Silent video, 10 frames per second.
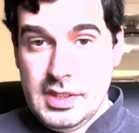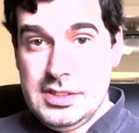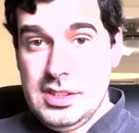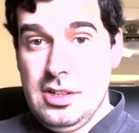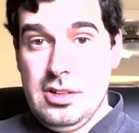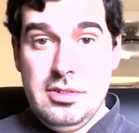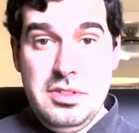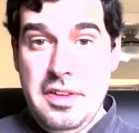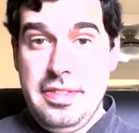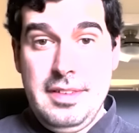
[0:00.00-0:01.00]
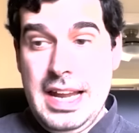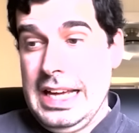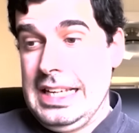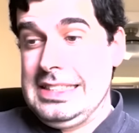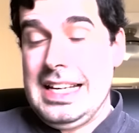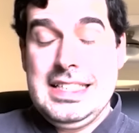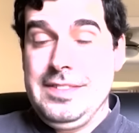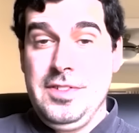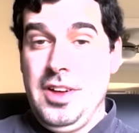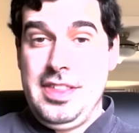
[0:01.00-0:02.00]
so not like it's as
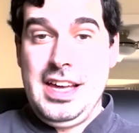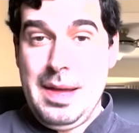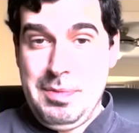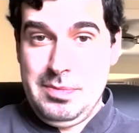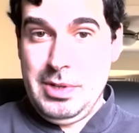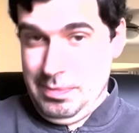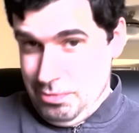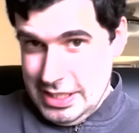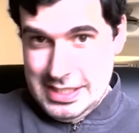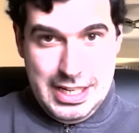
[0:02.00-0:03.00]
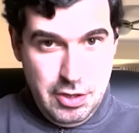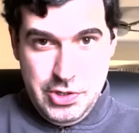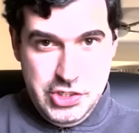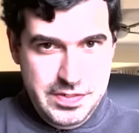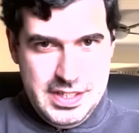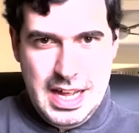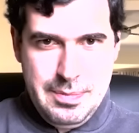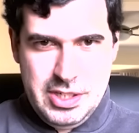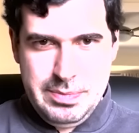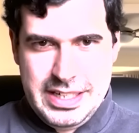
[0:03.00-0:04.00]
if nothing happened, but in practice, like a bunch of things
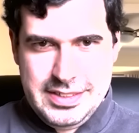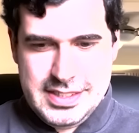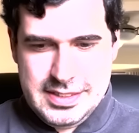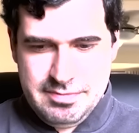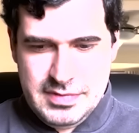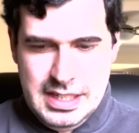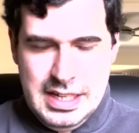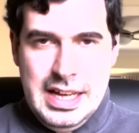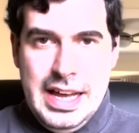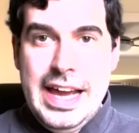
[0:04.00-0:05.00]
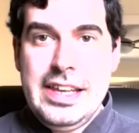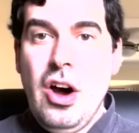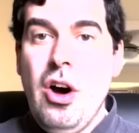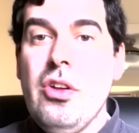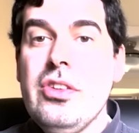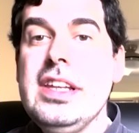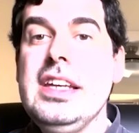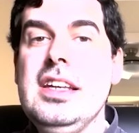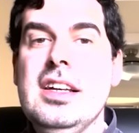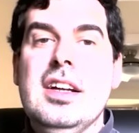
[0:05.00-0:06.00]
happening behind the scene. And
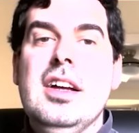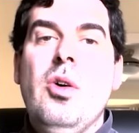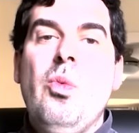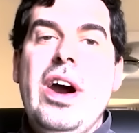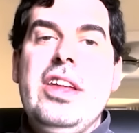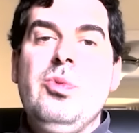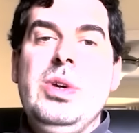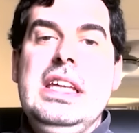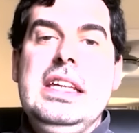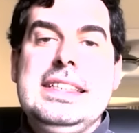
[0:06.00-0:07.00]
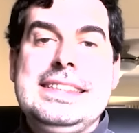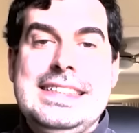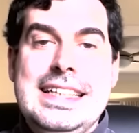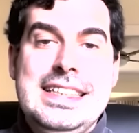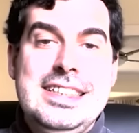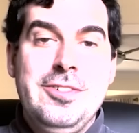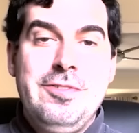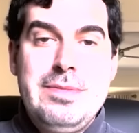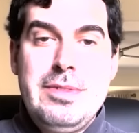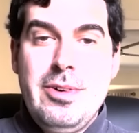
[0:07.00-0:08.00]
only when we send it the
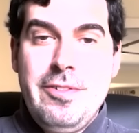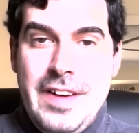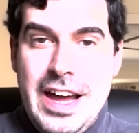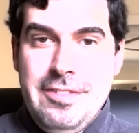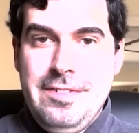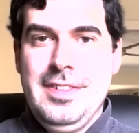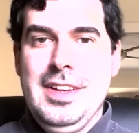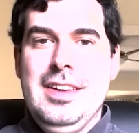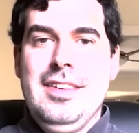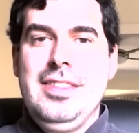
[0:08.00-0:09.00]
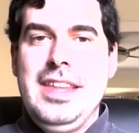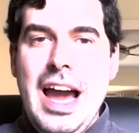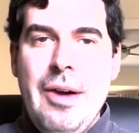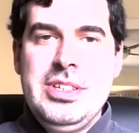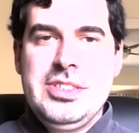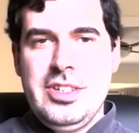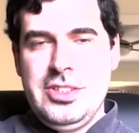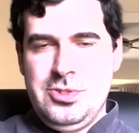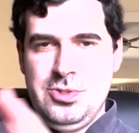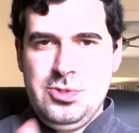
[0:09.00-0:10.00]
frame number five, now it's going
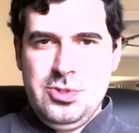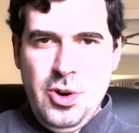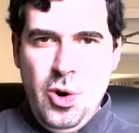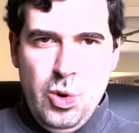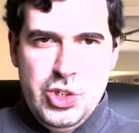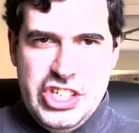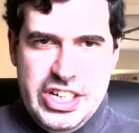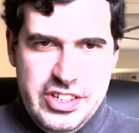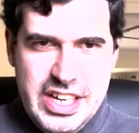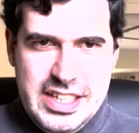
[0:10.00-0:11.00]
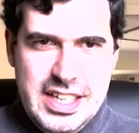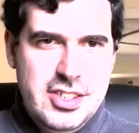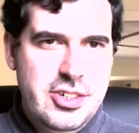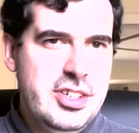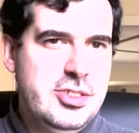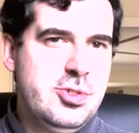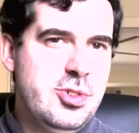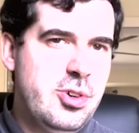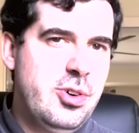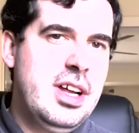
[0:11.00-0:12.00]
to do the whole chain again and going to
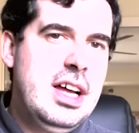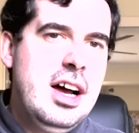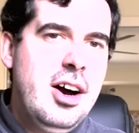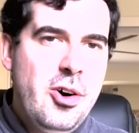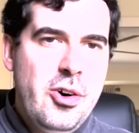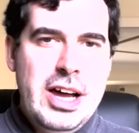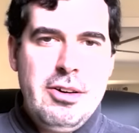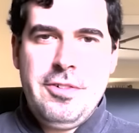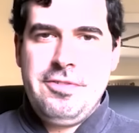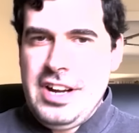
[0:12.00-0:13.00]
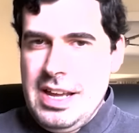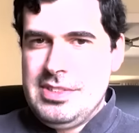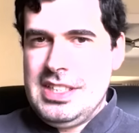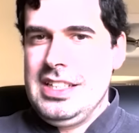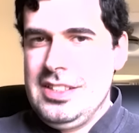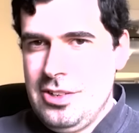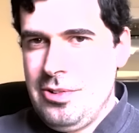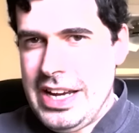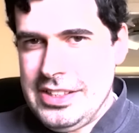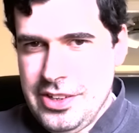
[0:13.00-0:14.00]
call all our frames in the
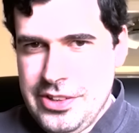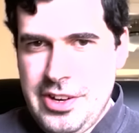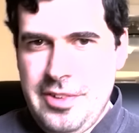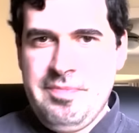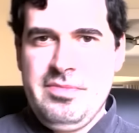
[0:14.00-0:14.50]
right order